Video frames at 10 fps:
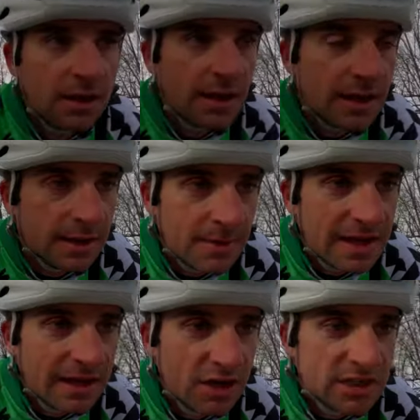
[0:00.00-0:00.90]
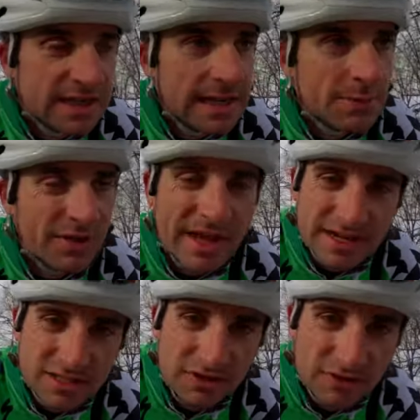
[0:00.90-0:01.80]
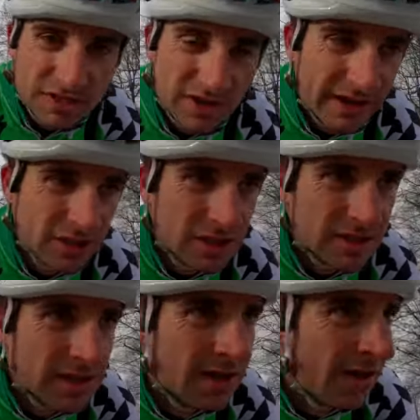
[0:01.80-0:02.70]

And I mean, it goes deeper than that too for selections.